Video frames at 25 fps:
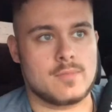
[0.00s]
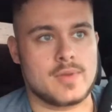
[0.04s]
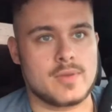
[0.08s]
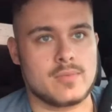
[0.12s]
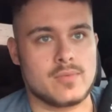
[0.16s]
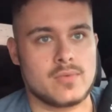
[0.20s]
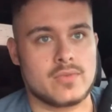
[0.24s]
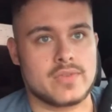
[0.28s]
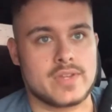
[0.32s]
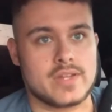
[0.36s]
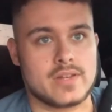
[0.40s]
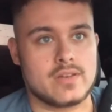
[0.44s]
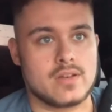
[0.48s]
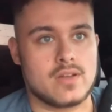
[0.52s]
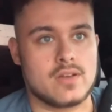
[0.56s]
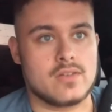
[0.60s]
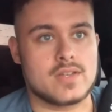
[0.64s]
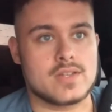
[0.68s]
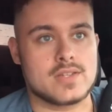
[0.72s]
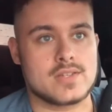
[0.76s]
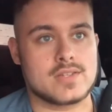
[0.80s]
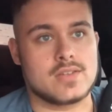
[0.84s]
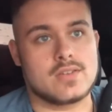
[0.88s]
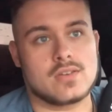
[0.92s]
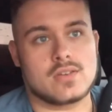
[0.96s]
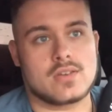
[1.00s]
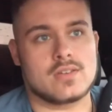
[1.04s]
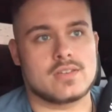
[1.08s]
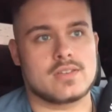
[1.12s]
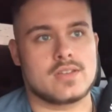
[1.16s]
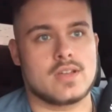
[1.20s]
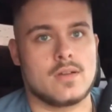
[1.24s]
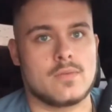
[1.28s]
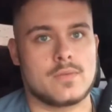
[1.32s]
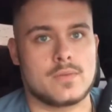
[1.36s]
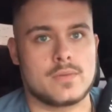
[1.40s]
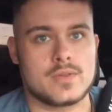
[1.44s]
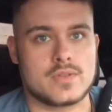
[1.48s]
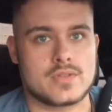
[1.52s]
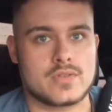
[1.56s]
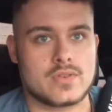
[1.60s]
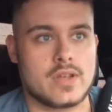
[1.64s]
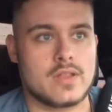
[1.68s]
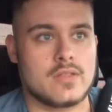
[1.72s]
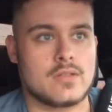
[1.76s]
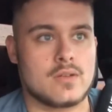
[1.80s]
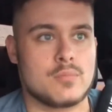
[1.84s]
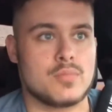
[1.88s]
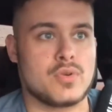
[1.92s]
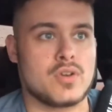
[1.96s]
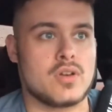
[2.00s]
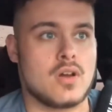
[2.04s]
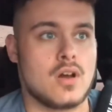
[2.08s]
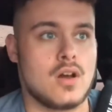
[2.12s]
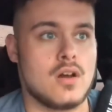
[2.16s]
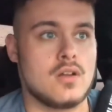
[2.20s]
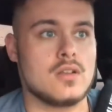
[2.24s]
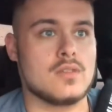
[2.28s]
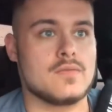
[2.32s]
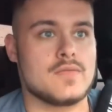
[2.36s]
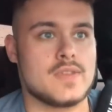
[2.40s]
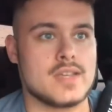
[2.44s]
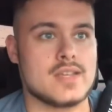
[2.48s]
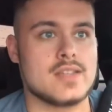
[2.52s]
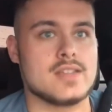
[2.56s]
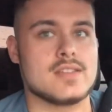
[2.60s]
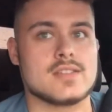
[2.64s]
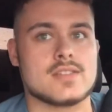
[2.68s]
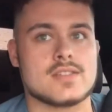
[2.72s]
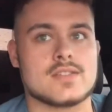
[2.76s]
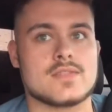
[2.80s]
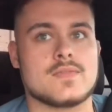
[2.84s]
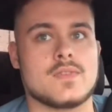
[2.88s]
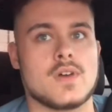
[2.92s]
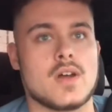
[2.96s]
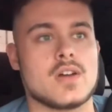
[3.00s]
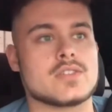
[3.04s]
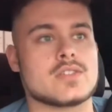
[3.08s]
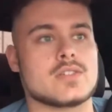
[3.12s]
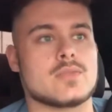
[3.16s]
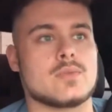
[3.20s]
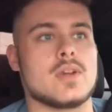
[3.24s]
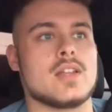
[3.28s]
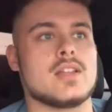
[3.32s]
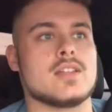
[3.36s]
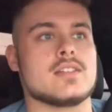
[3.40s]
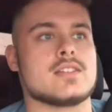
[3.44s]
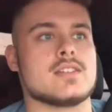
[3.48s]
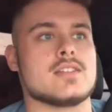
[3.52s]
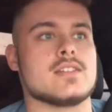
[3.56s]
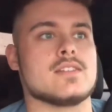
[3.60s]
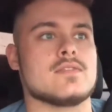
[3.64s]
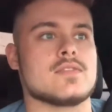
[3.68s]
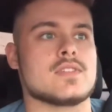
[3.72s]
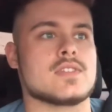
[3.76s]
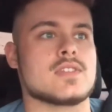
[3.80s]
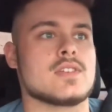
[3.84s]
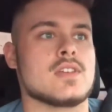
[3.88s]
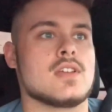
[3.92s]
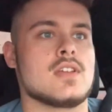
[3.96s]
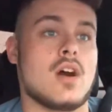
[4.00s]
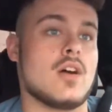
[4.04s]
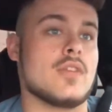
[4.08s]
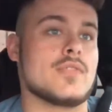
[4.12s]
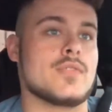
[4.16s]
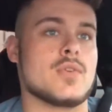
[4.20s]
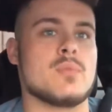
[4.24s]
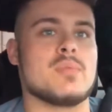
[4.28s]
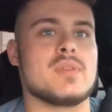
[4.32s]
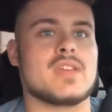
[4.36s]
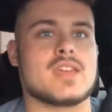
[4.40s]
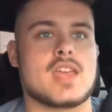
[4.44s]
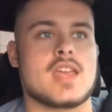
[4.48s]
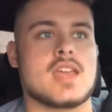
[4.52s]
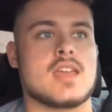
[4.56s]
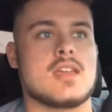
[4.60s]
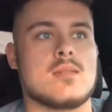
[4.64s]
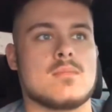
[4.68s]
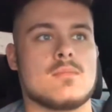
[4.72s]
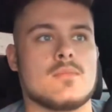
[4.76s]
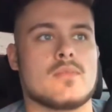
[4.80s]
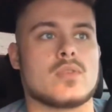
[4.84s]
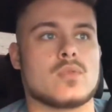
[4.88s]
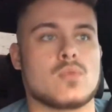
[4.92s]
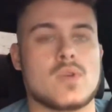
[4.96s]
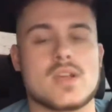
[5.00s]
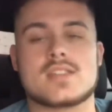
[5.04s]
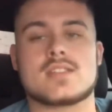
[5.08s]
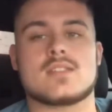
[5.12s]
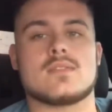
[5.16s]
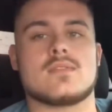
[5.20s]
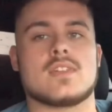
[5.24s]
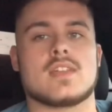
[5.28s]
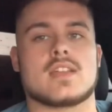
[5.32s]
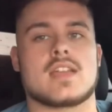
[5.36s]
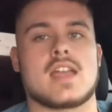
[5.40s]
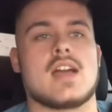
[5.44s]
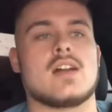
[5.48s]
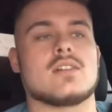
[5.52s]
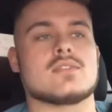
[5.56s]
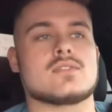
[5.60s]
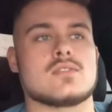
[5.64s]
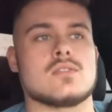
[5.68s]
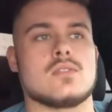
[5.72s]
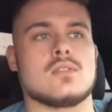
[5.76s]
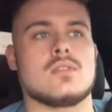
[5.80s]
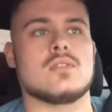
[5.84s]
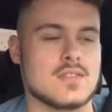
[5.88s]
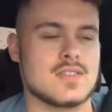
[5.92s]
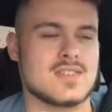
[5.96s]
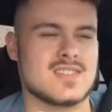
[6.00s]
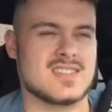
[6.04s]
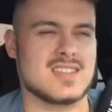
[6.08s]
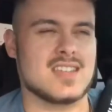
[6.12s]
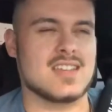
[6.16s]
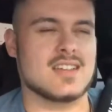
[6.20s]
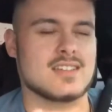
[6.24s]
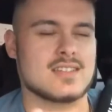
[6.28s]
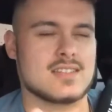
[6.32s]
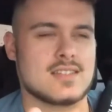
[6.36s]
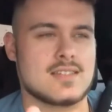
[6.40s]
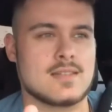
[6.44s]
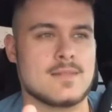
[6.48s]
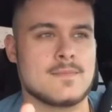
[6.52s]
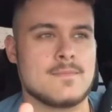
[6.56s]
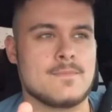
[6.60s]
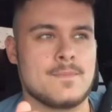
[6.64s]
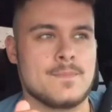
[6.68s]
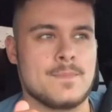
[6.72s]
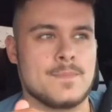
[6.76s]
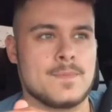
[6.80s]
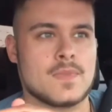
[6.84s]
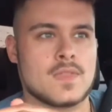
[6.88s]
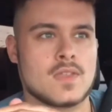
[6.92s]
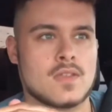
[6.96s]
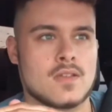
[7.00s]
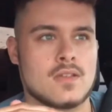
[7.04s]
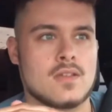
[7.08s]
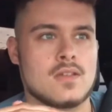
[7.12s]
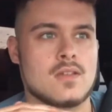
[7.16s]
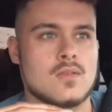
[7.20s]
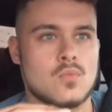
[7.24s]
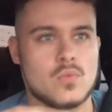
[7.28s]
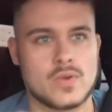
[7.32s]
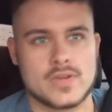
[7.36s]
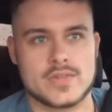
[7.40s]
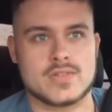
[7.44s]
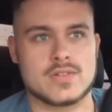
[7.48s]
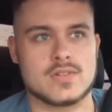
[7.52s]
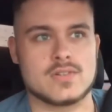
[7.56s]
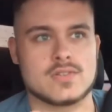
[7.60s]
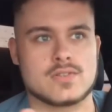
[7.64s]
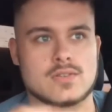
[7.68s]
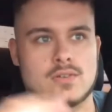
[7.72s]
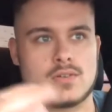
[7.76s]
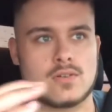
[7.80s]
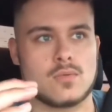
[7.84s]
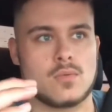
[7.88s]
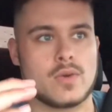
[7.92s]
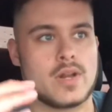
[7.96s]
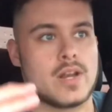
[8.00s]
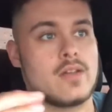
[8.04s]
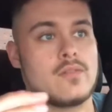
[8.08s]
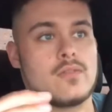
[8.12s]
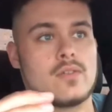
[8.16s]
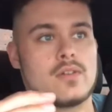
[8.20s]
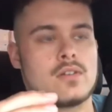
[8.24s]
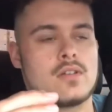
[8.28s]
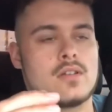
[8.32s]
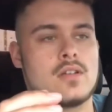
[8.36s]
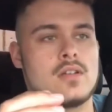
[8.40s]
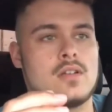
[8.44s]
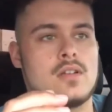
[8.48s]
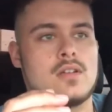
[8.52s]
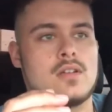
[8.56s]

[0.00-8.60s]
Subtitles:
of people didn't know this, you couldn't tell from the trailer, but all of his foster relatives also became the rest of the council, the 6 wizards or whatever,